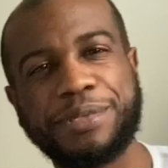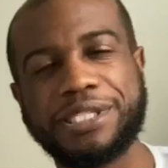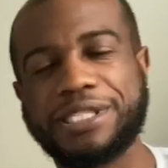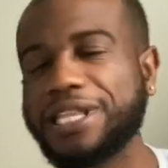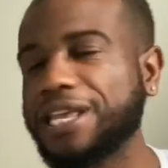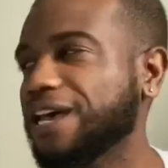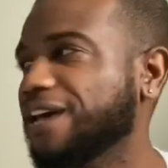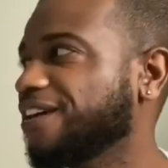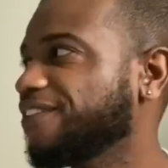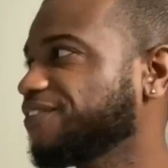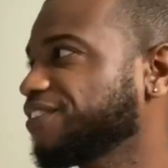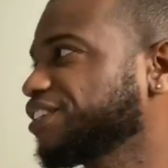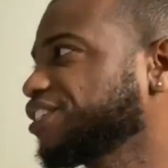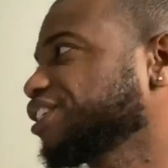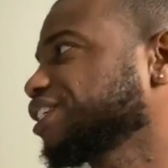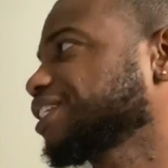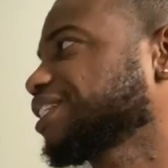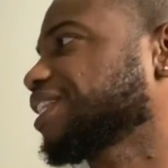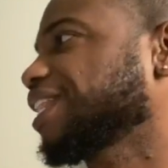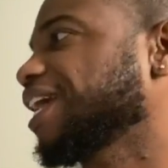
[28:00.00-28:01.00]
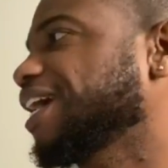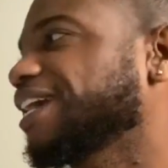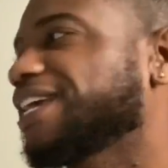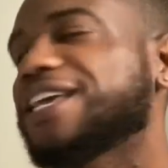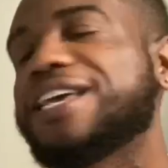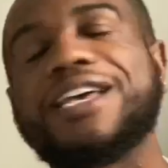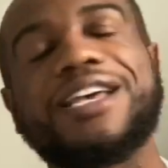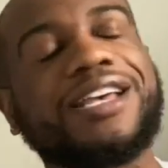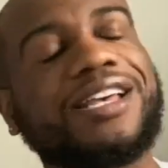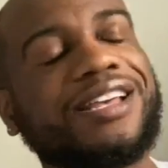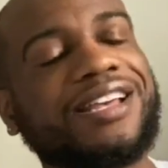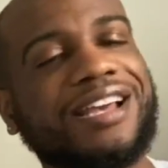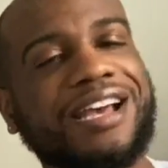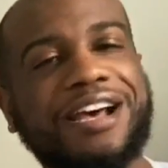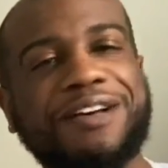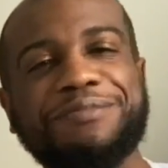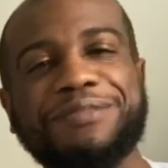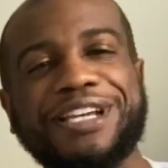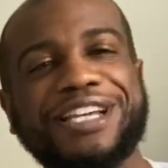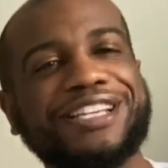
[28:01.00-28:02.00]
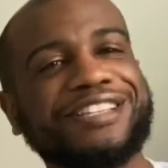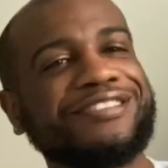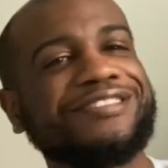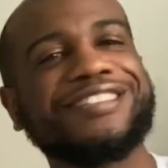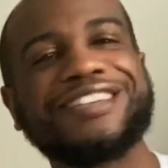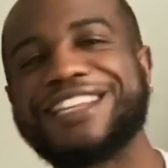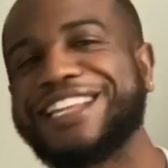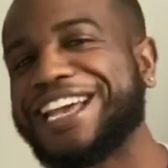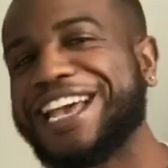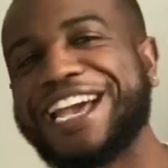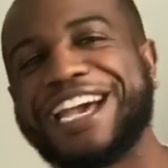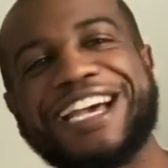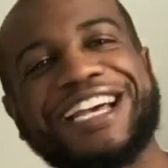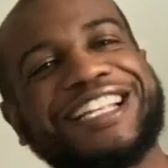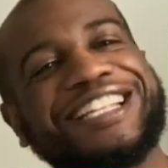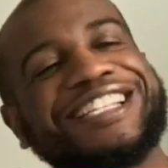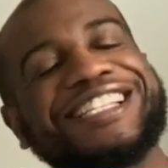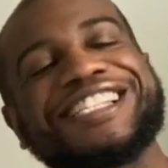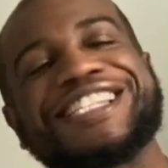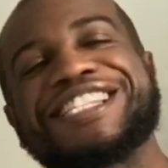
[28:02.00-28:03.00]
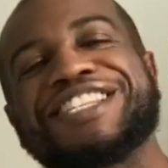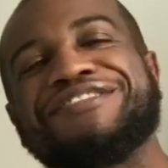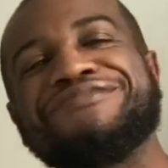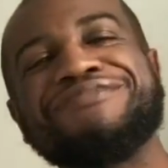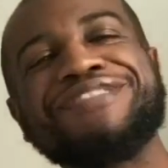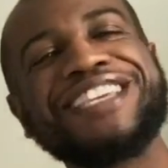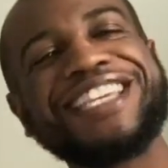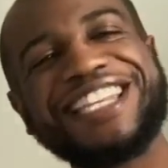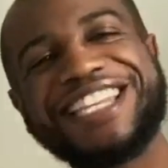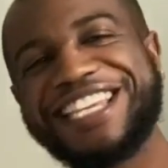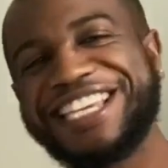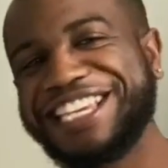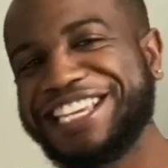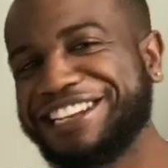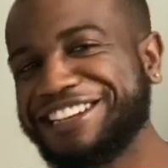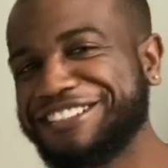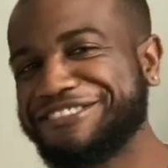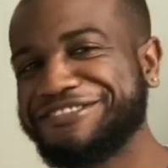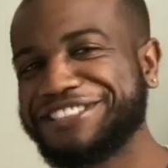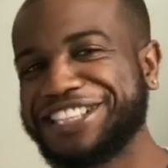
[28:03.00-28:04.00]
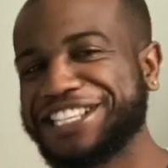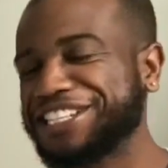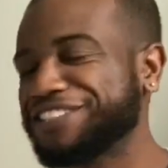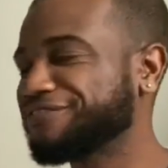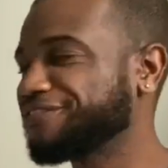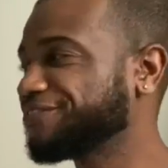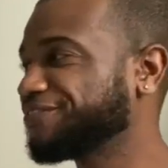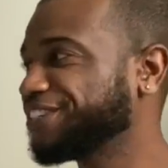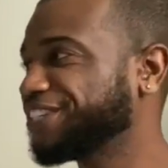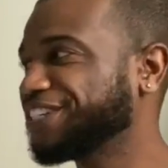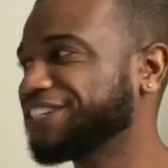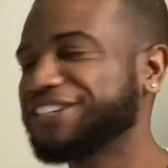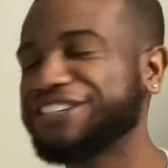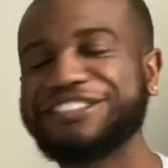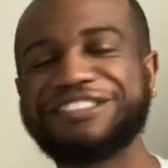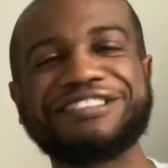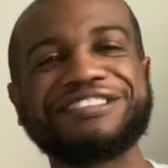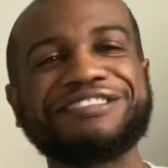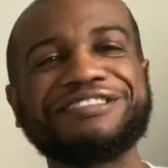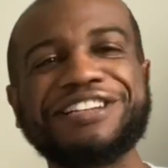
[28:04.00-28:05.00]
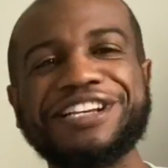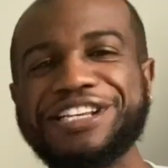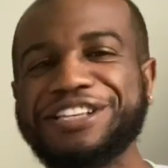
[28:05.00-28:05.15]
stuff and just like, I'm like, you could have had Saweetie here with this reveal.